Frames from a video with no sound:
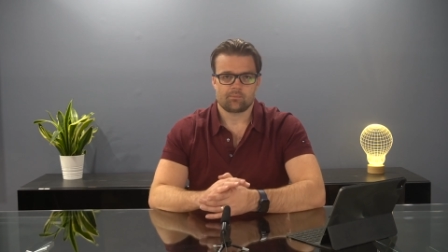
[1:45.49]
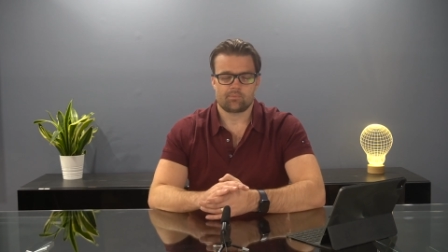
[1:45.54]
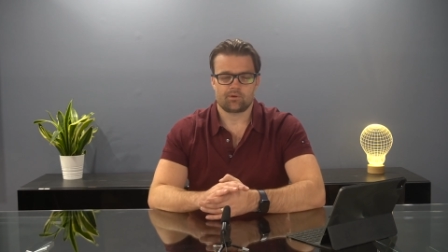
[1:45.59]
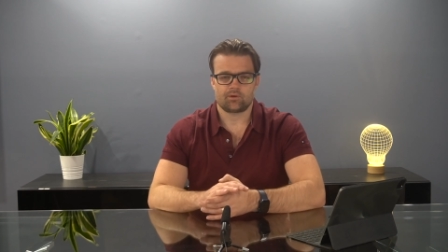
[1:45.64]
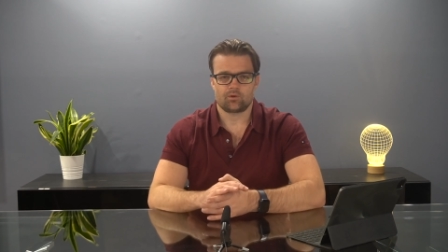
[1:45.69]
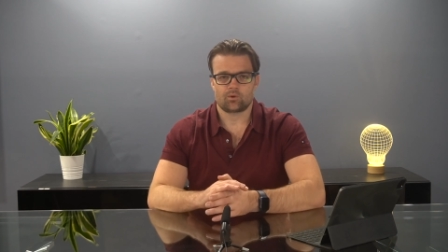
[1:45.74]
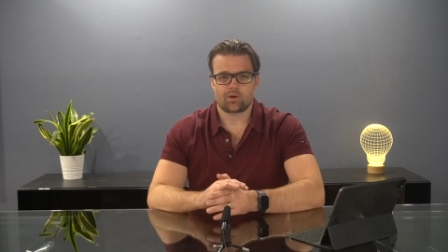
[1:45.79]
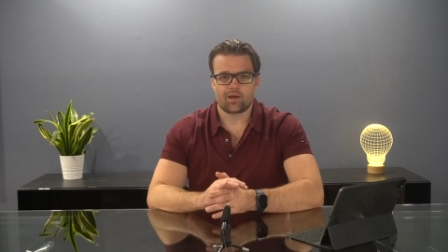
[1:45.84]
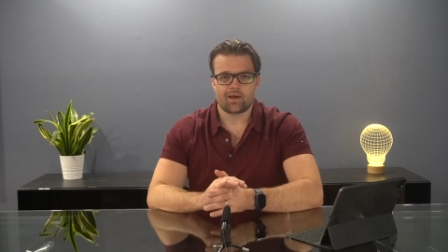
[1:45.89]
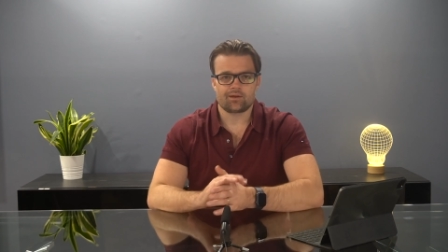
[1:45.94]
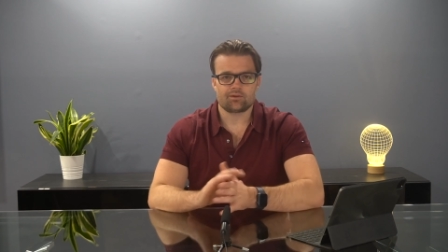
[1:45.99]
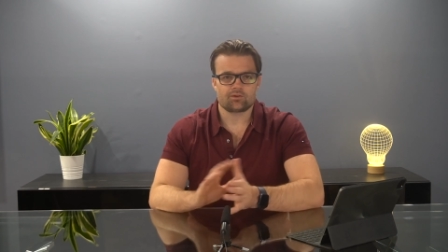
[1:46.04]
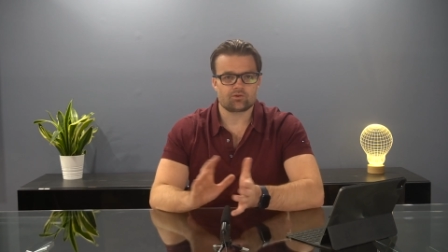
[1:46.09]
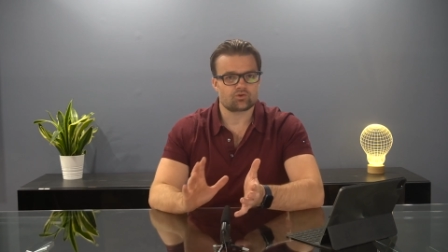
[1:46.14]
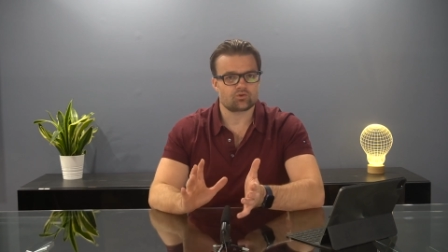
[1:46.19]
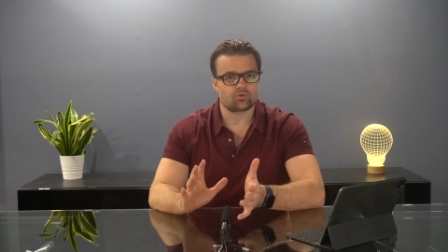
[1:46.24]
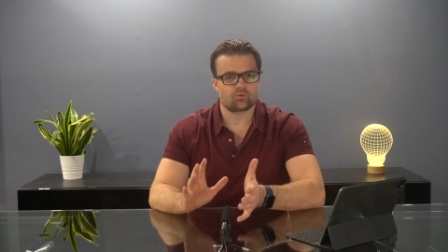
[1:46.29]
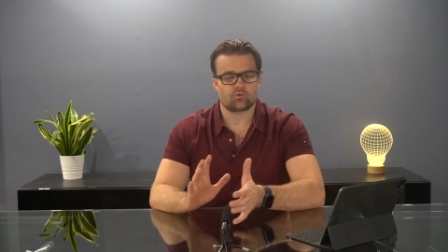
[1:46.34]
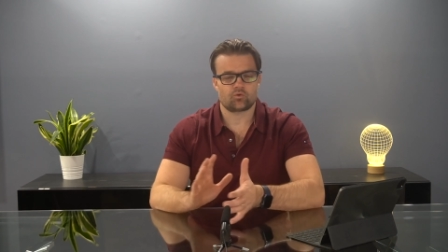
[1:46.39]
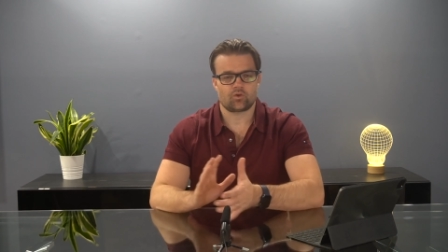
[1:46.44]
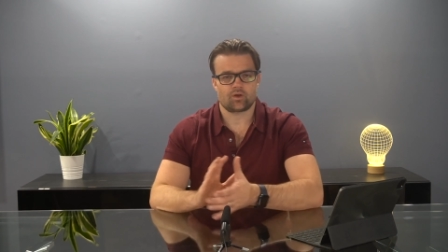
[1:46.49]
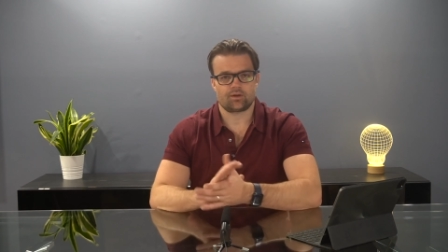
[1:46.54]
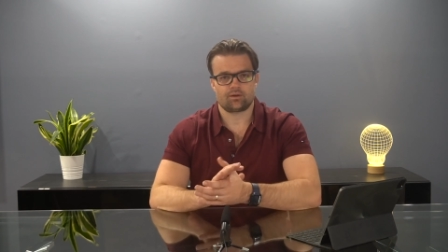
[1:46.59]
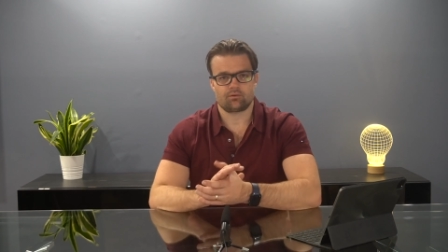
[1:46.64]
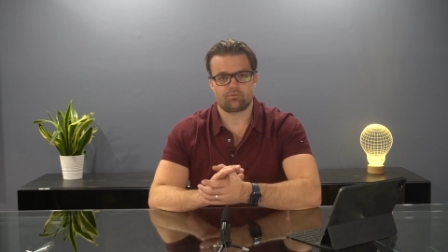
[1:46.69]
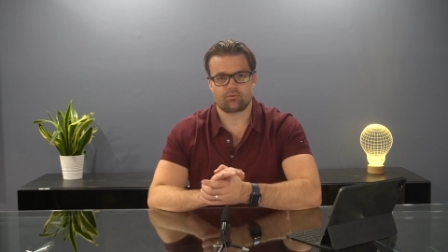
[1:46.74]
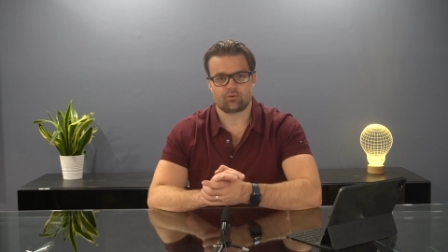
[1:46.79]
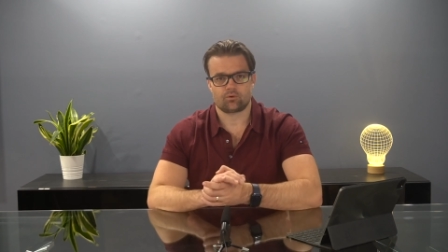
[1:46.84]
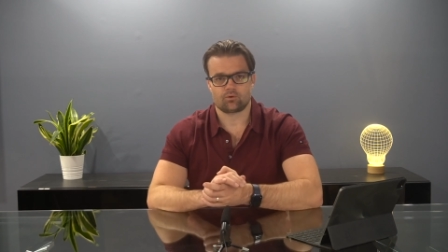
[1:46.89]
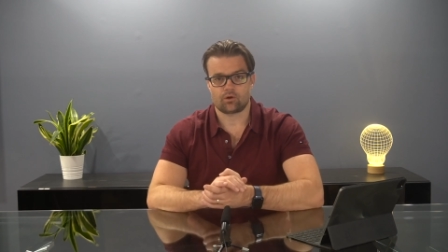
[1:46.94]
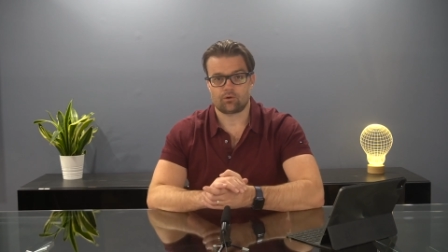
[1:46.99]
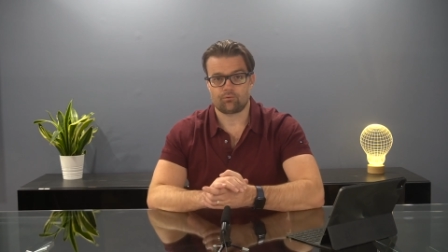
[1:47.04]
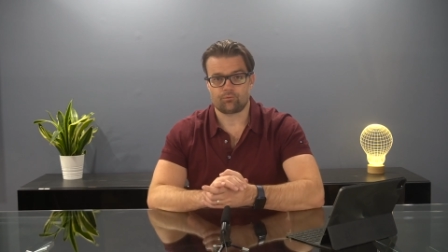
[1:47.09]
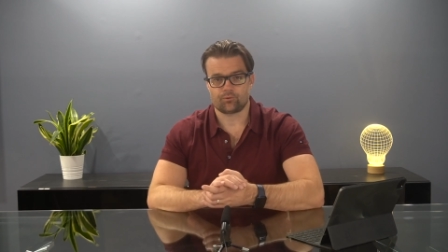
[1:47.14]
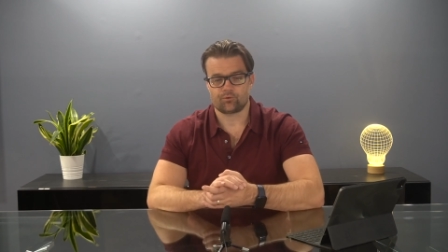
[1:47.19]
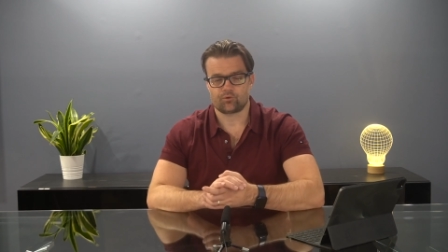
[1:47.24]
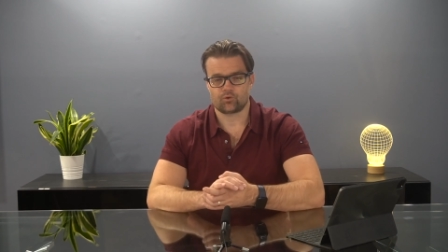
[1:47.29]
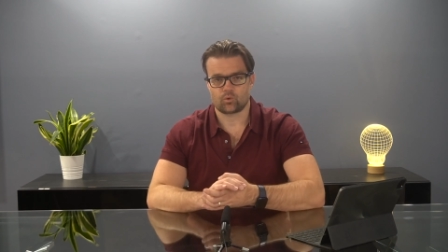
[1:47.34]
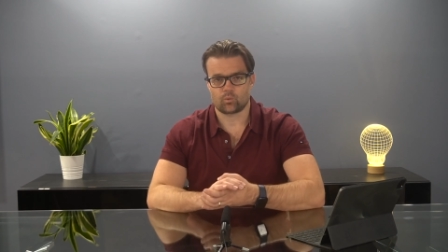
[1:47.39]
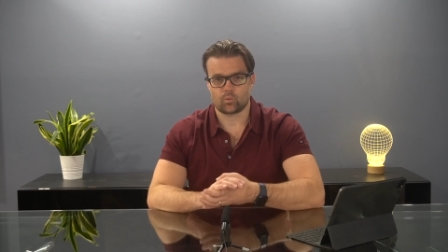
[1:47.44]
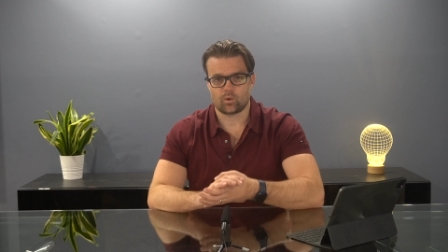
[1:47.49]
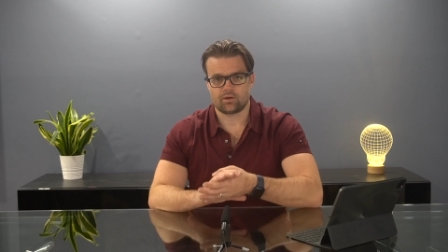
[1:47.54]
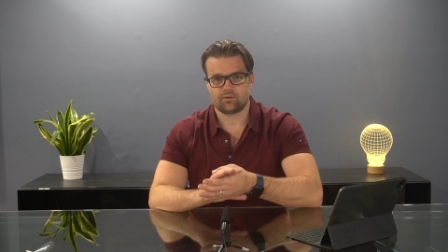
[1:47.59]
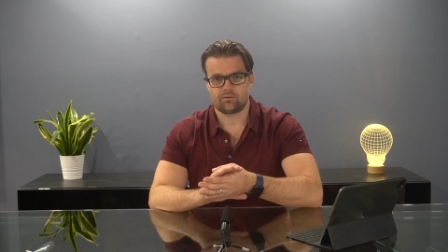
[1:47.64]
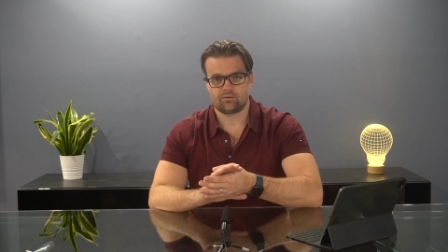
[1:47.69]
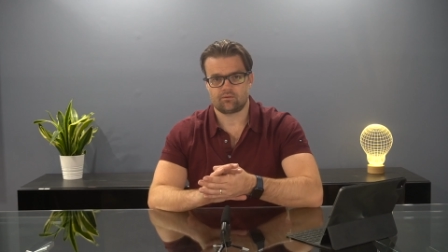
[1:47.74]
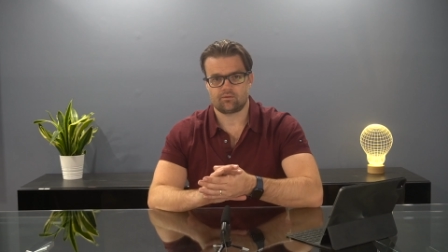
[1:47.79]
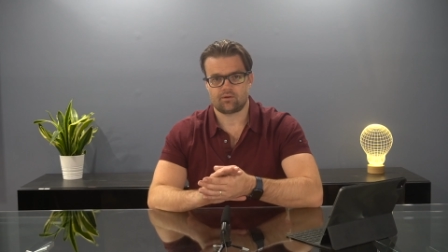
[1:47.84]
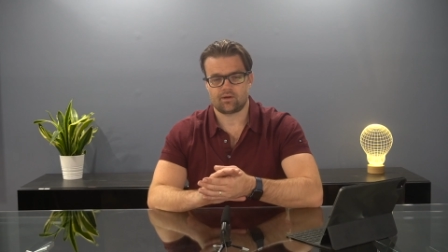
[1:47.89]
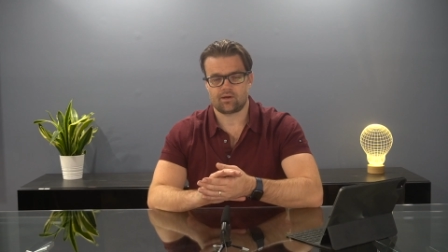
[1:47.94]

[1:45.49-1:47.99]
but you can't choose any field office you want,